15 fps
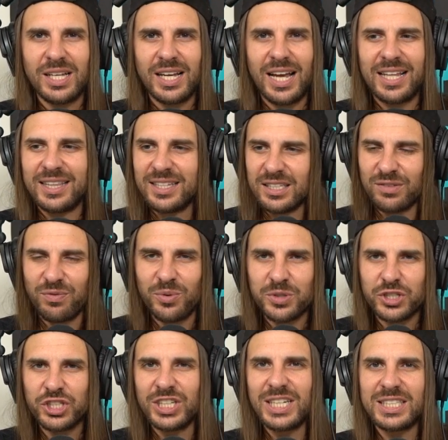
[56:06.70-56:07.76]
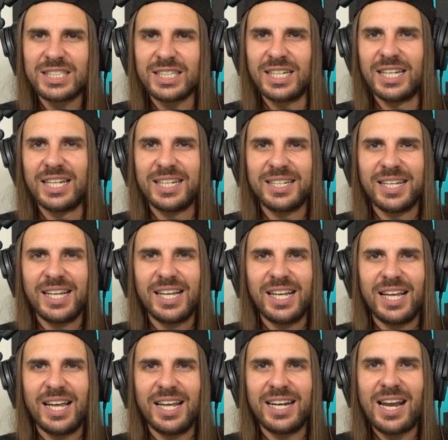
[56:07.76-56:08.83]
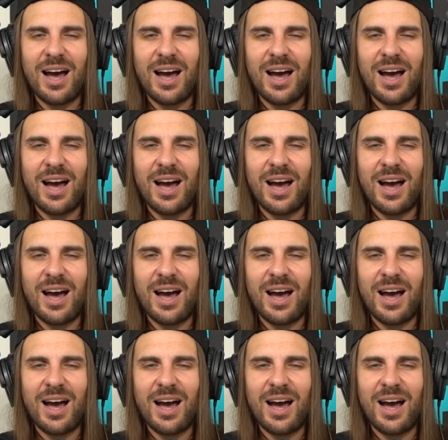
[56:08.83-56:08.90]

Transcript: and this fool shits in it. And